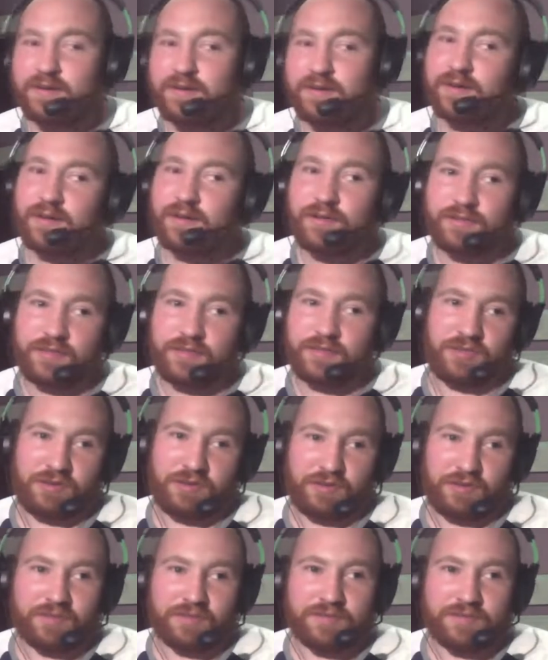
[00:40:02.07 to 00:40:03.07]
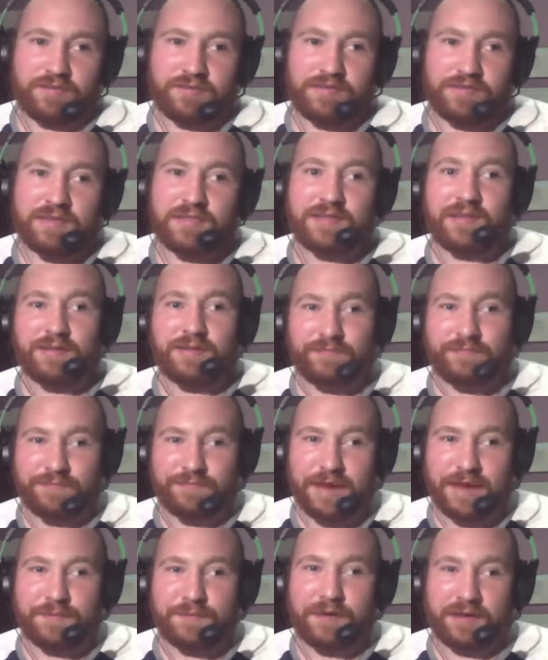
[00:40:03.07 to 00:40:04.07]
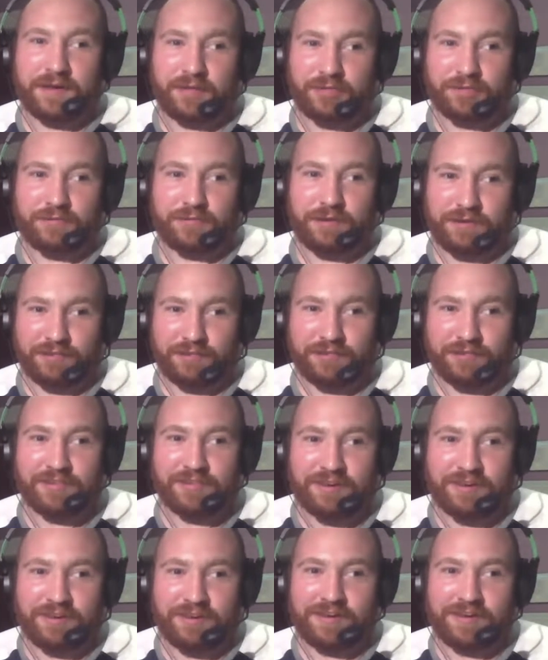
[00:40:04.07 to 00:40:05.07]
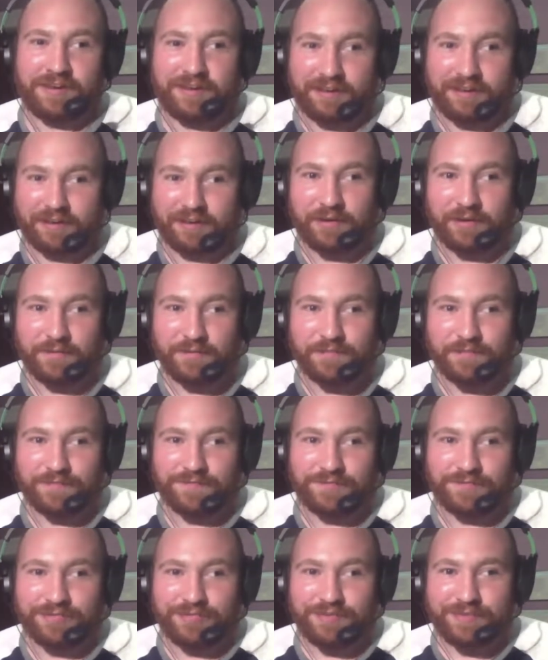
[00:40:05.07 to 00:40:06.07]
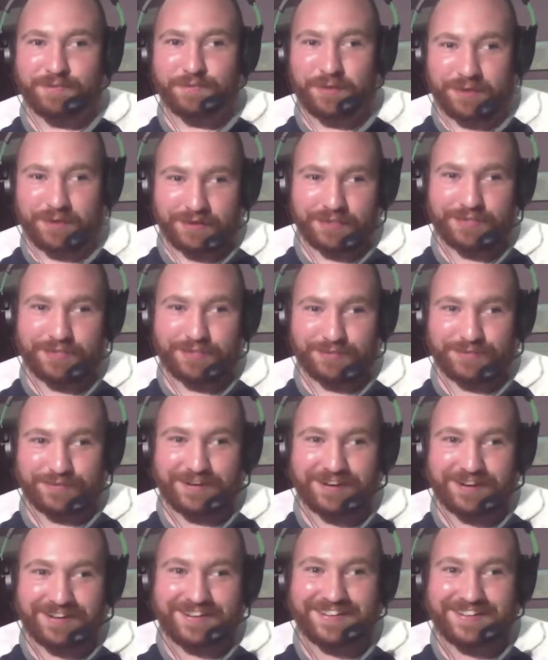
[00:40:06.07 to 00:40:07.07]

Holy jeez. This is a fat PS3, a 60 gig PS3.